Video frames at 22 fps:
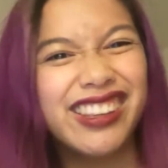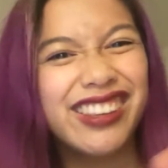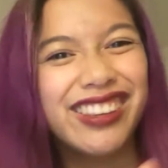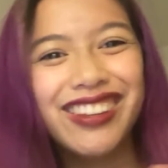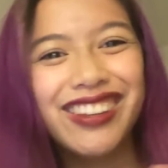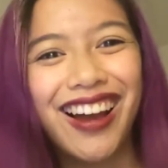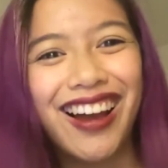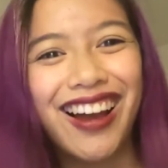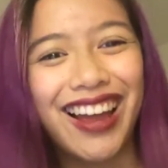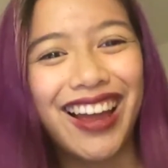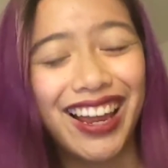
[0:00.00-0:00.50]

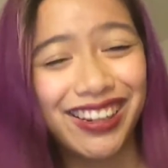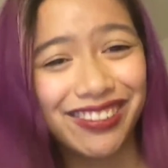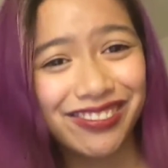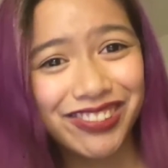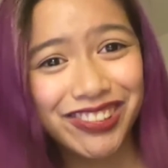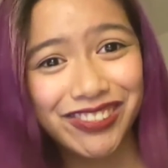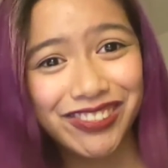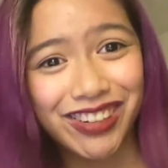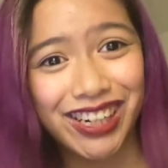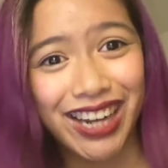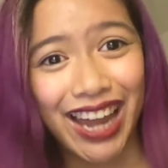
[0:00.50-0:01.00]
Not
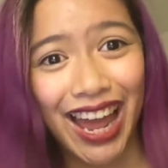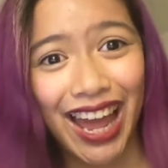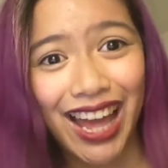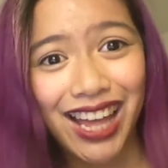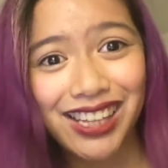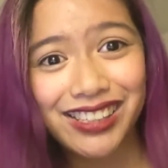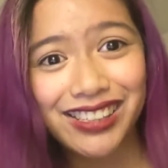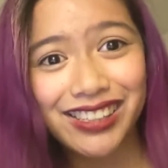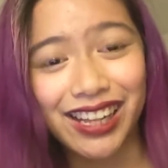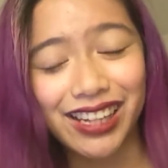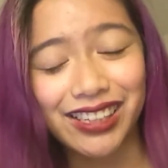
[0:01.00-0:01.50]
everyone
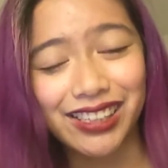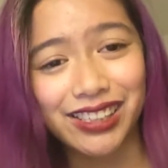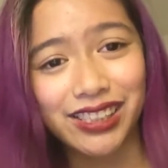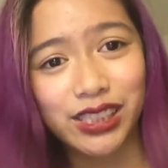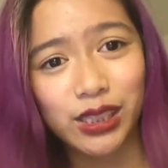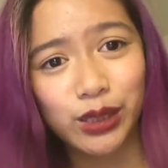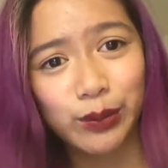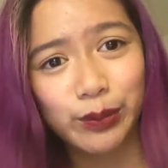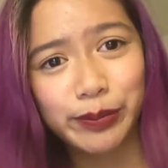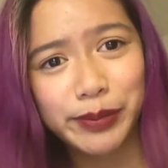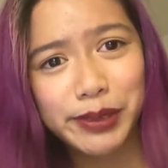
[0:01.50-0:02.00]
has that
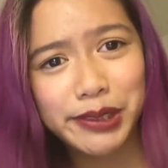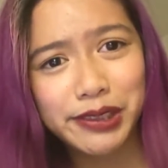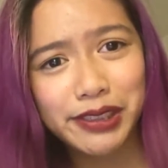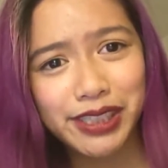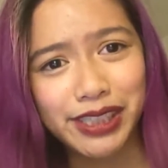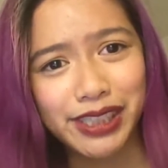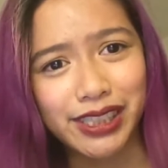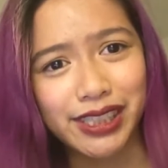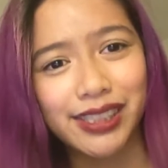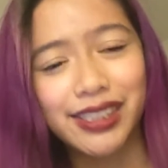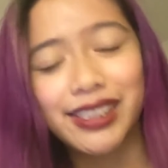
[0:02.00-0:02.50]

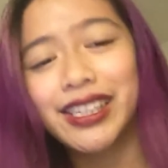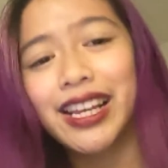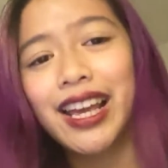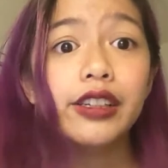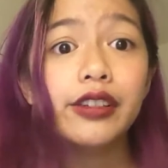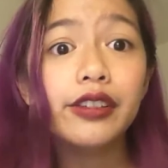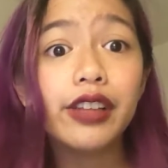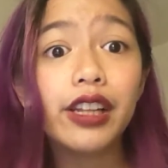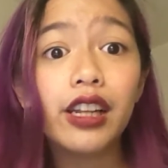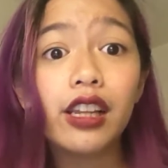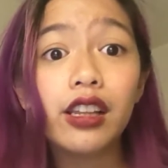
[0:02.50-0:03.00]
experience. I
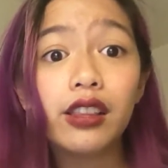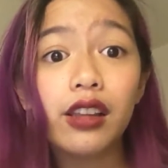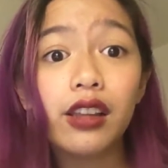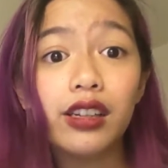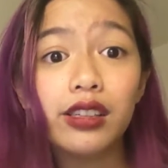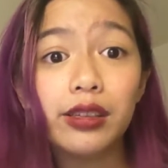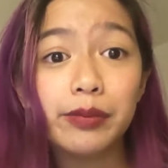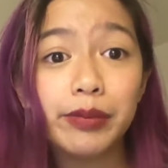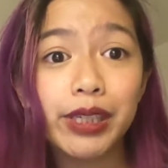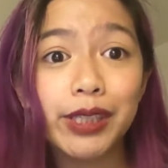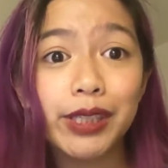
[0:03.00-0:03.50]
know that a
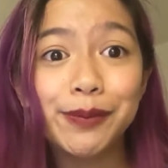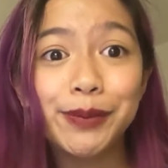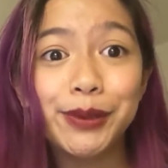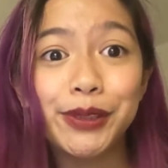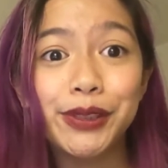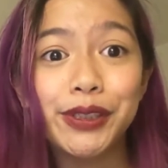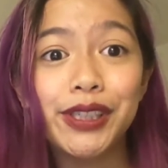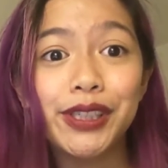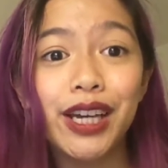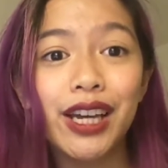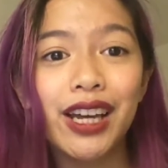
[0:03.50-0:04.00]
lot
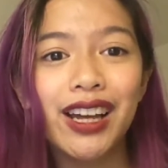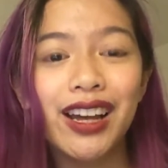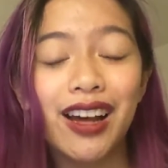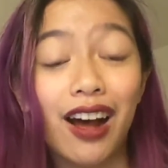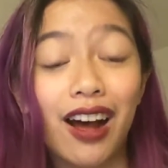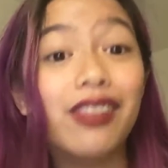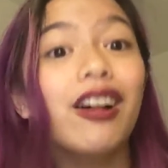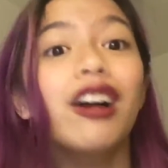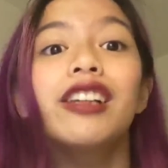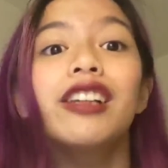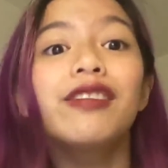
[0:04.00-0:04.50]

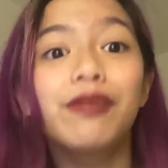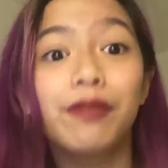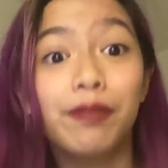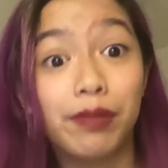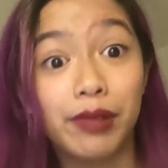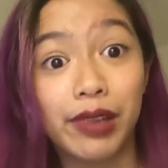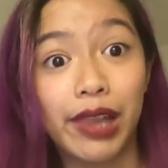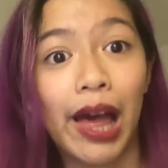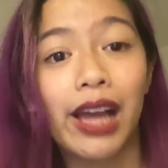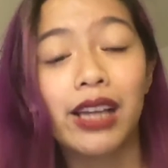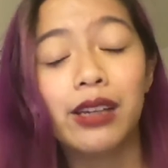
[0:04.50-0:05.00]

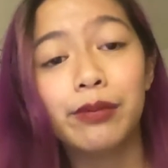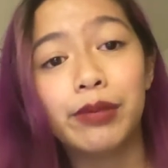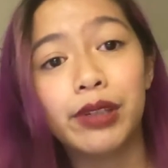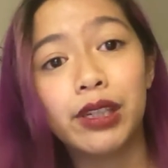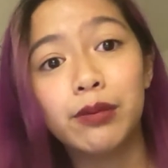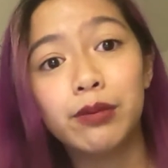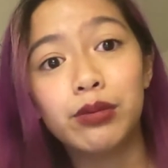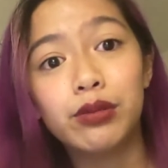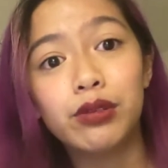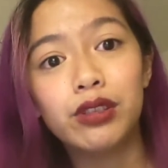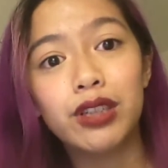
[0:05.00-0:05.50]
of Black
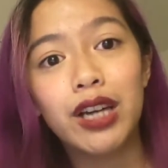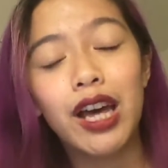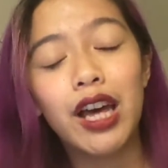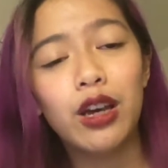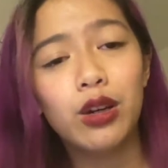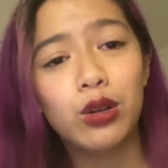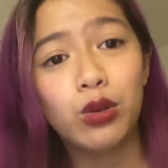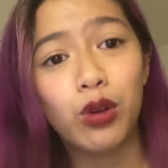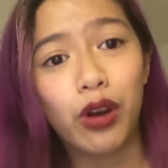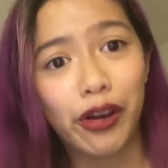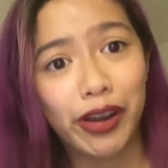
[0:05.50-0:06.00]
people
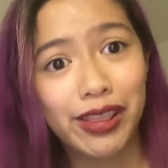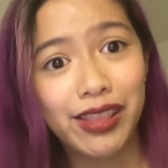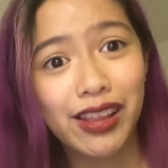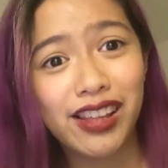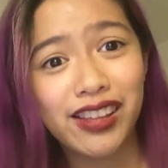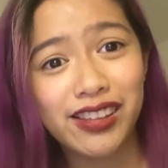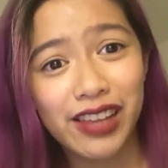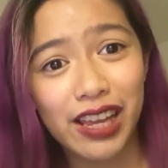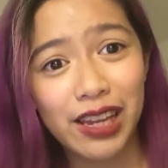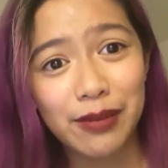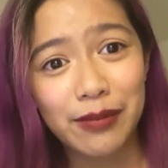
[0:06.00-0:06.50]
who are in
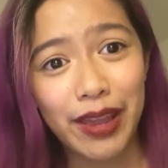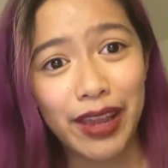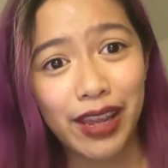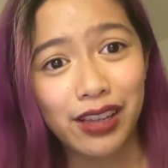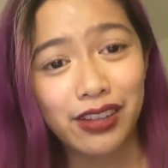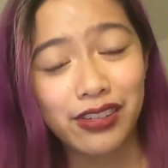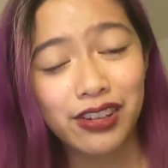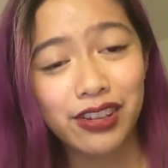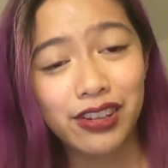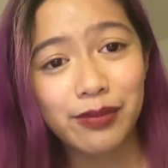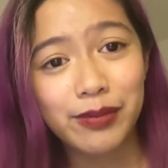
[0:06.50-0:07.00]
the same
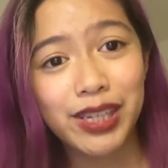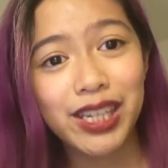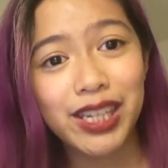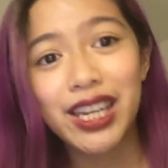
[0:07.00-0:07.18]
age as